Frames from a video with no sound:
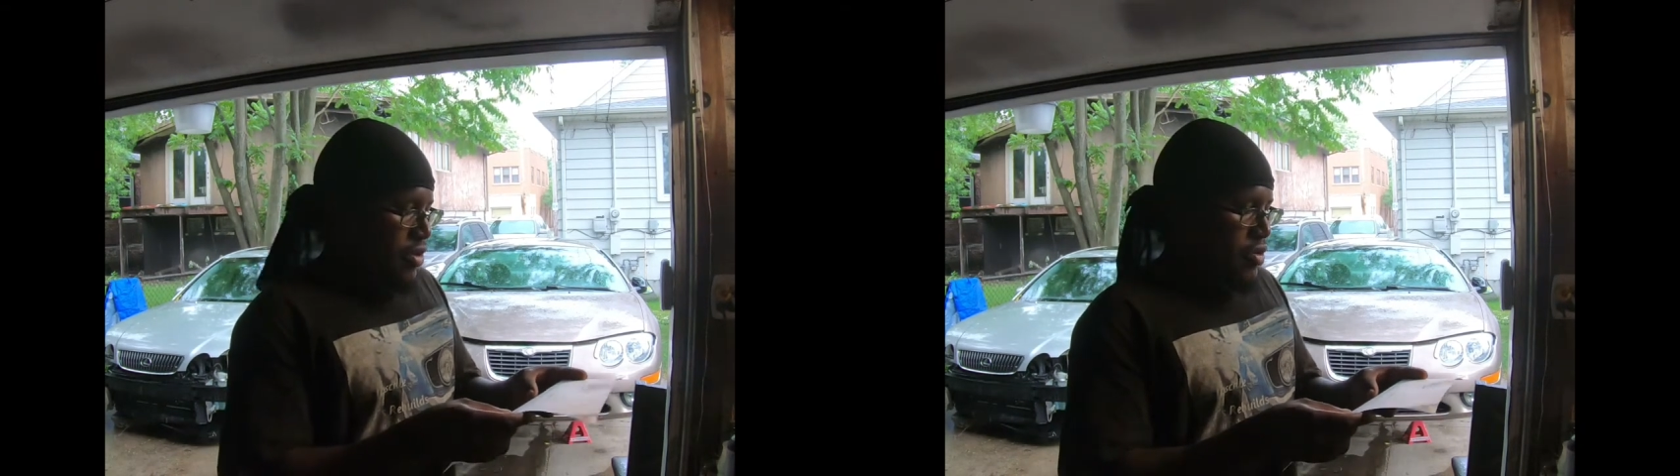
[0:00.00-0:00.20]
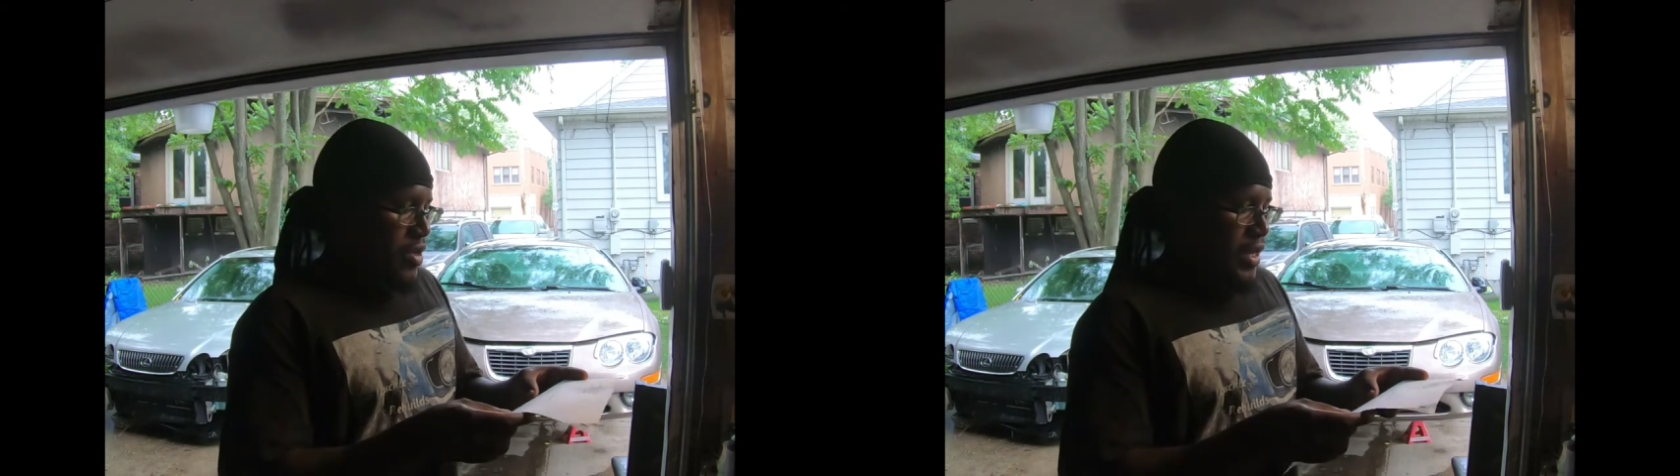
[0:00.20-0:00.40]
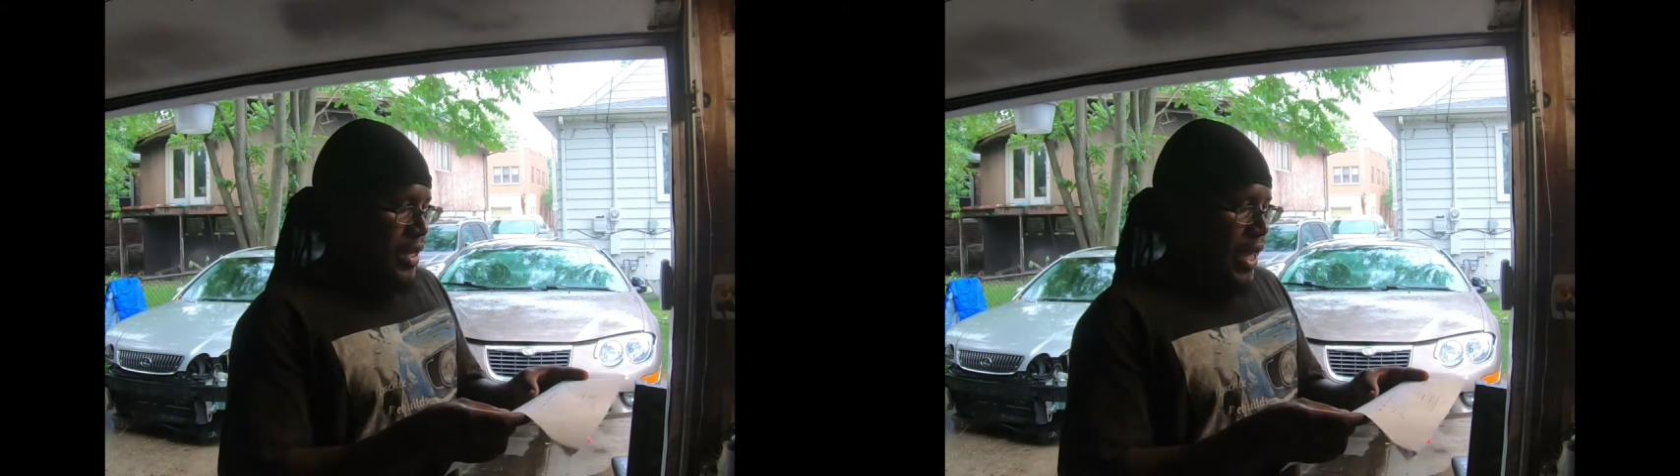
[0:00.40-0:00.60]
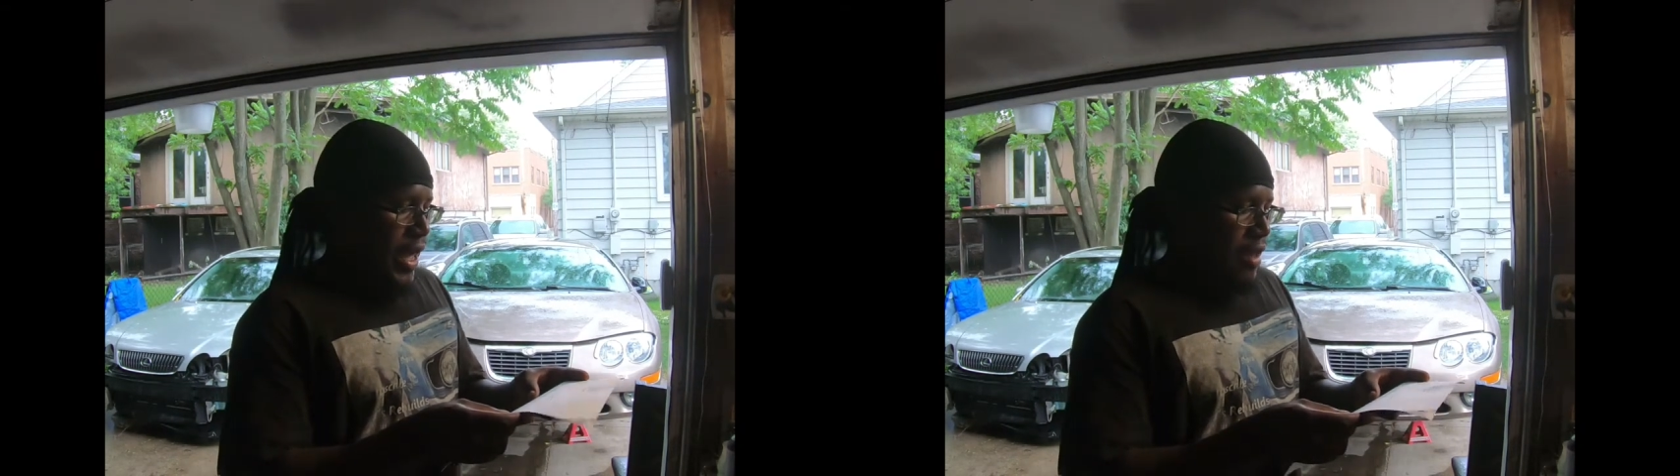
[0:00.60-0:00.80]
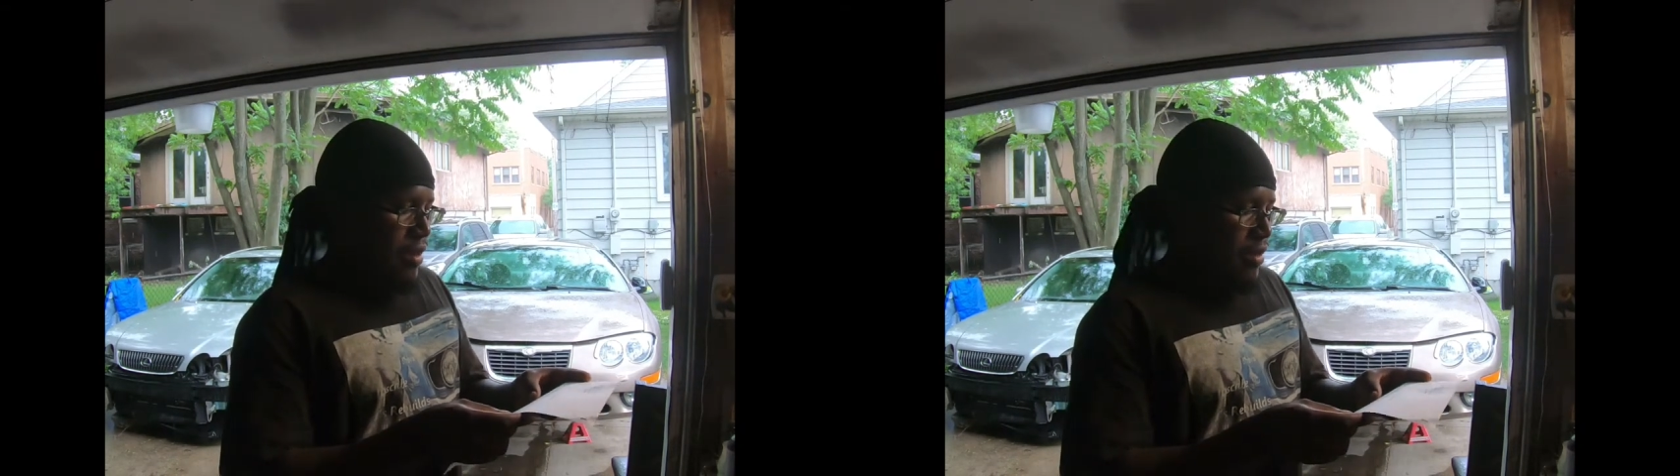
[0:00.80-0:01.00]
you're looking at